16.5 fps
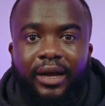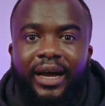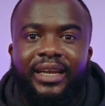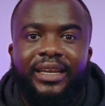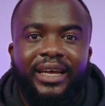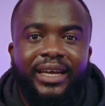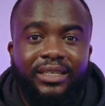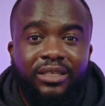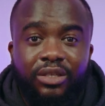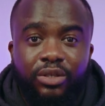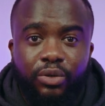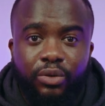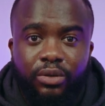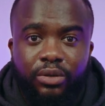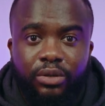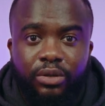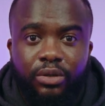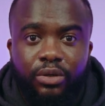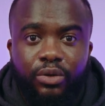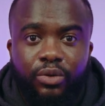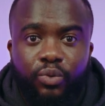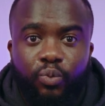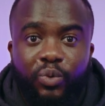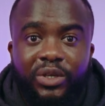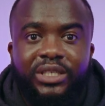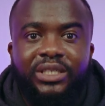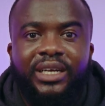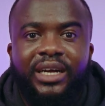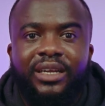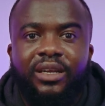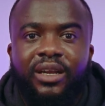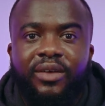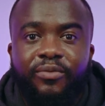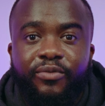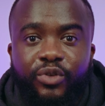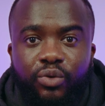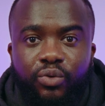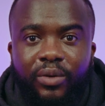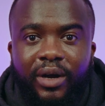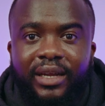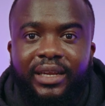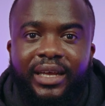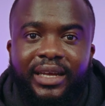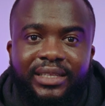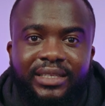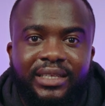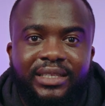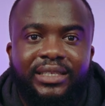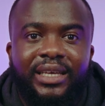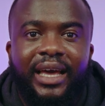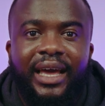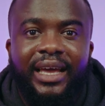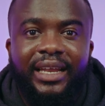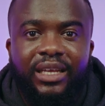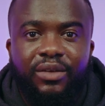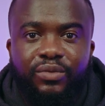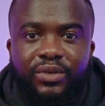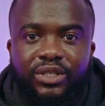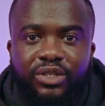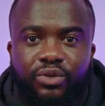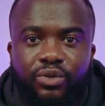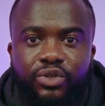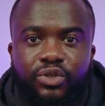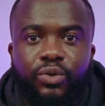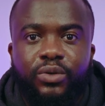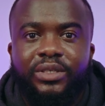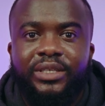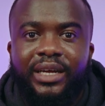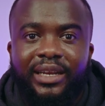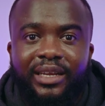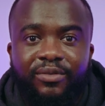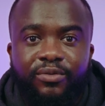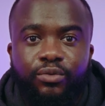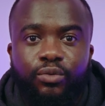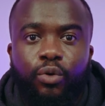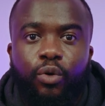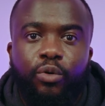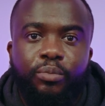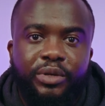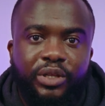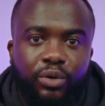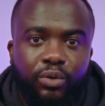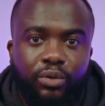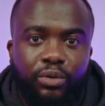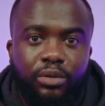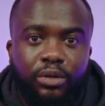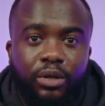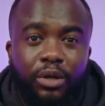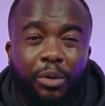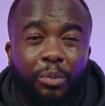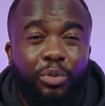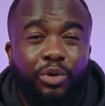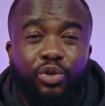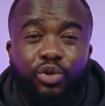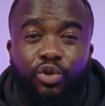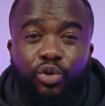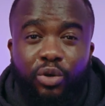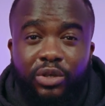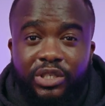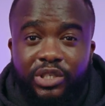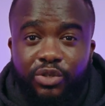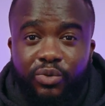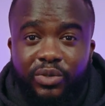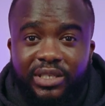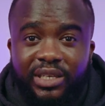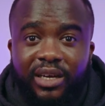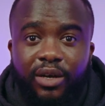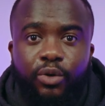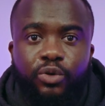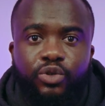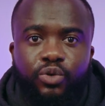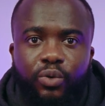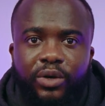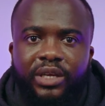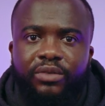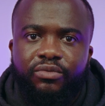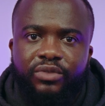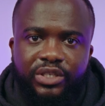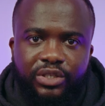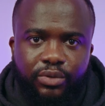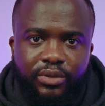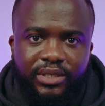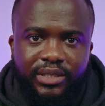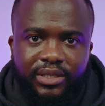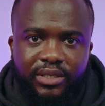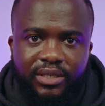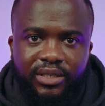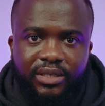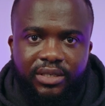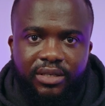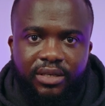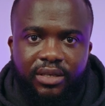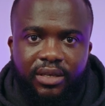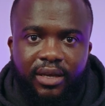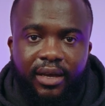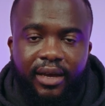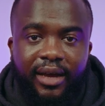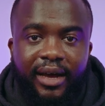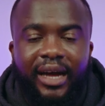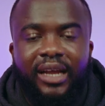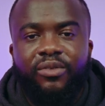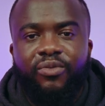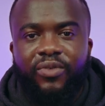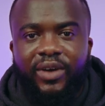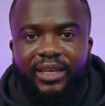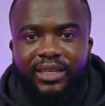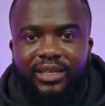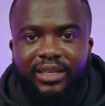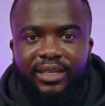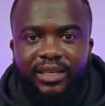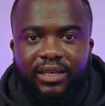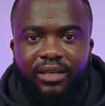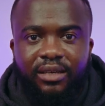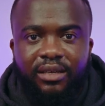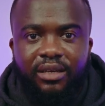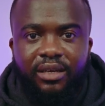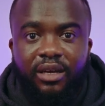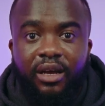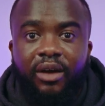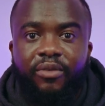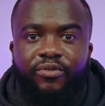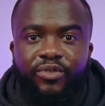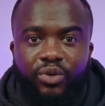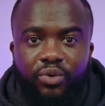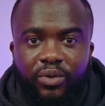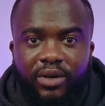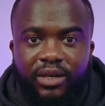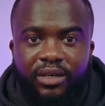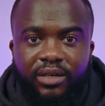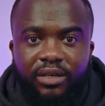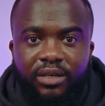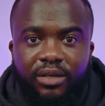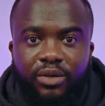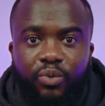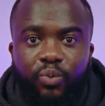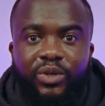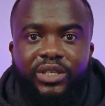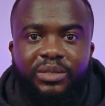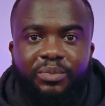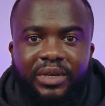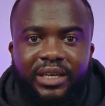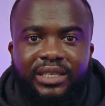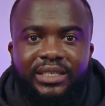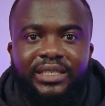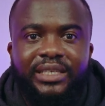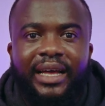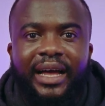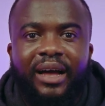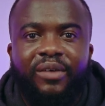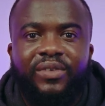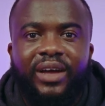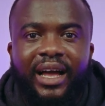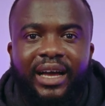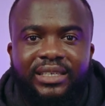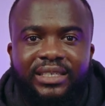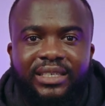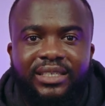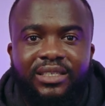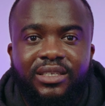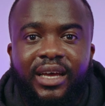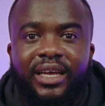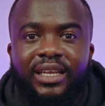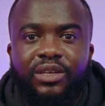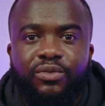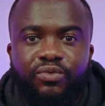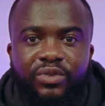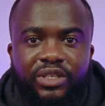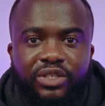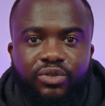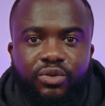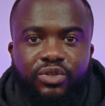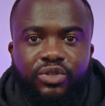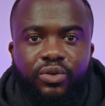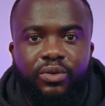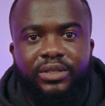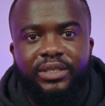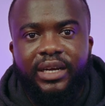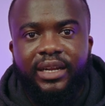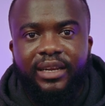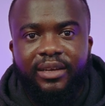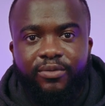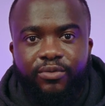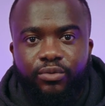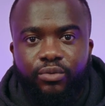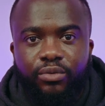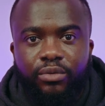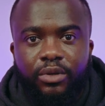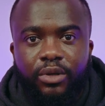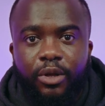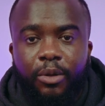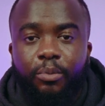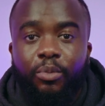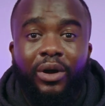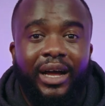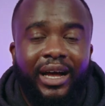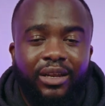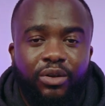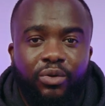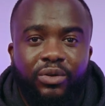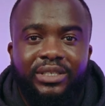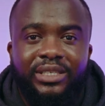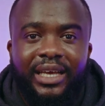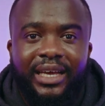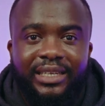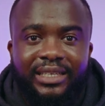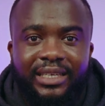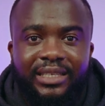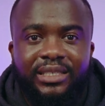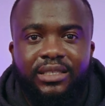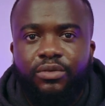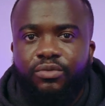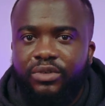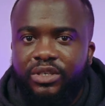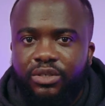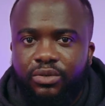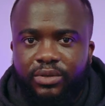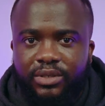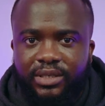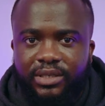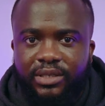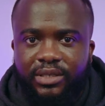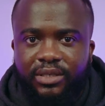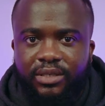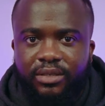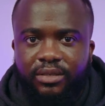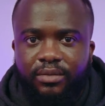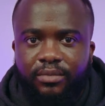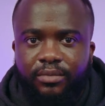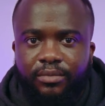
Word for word: An editor, which can view and edit any resource on their level or below, but not user or token resources. And finally, a viewer, which means they have access to any resource on their level but cannot edit the resources.